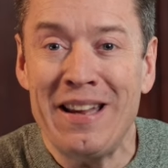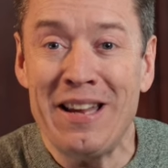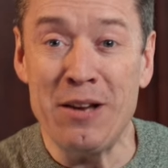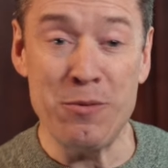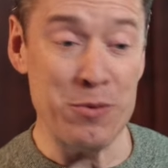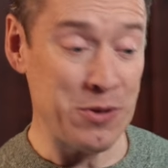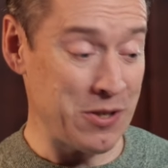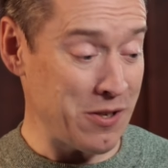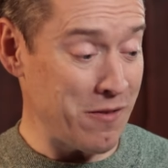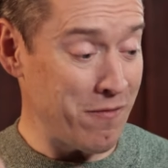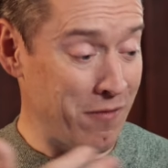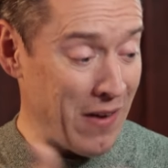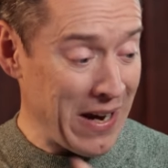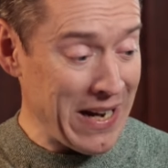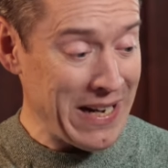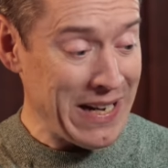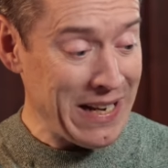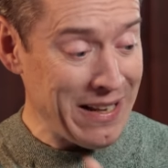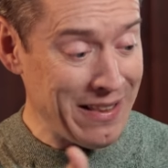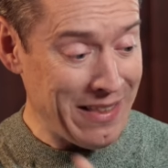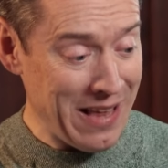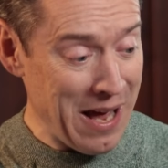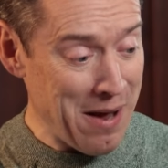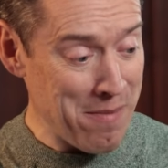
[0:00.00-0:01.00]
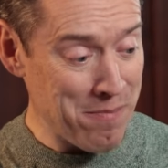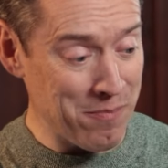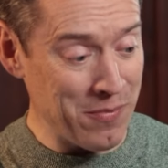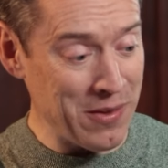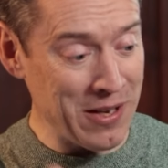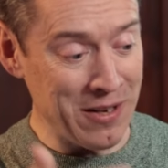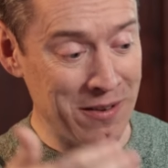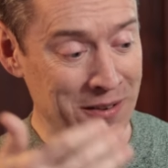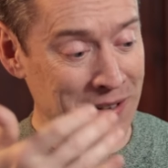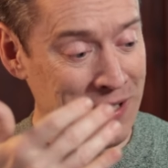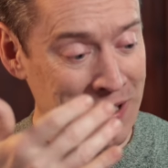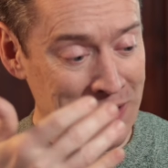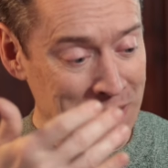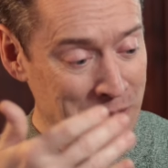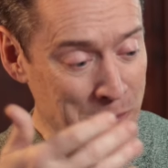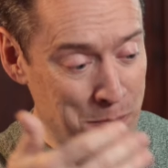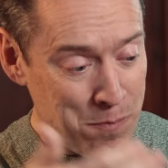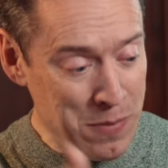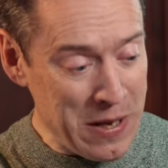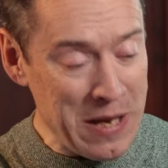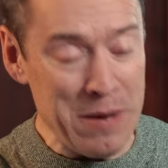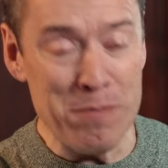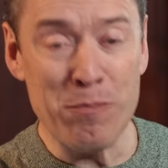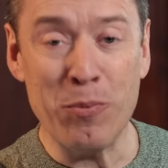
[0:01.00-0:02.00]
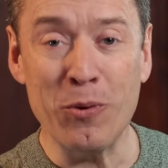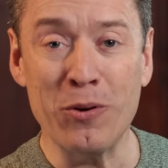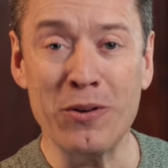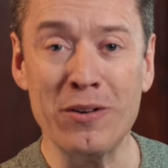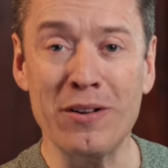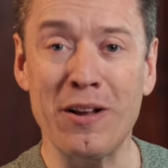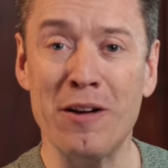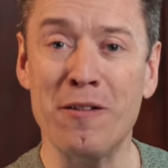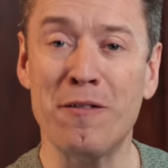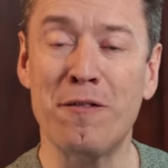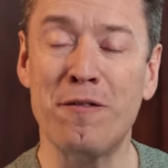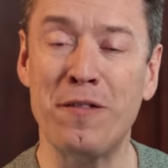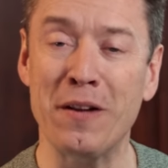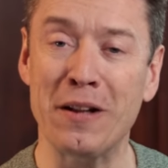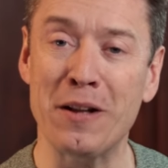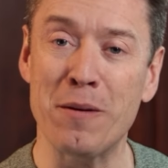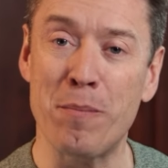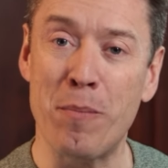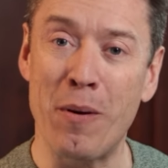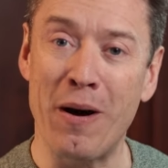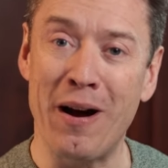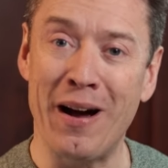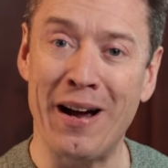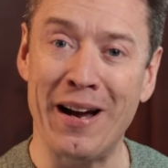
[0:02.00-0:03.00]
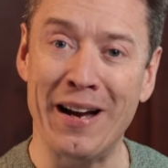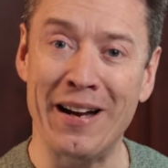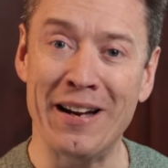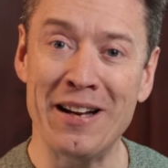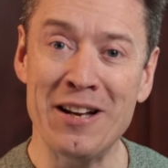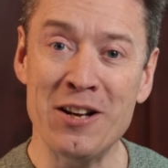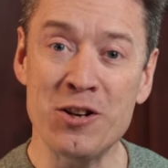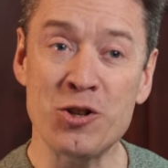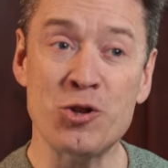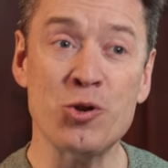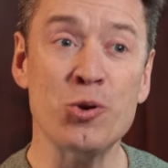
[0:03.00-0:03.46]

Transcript: He was inviting them, the people of Philippi,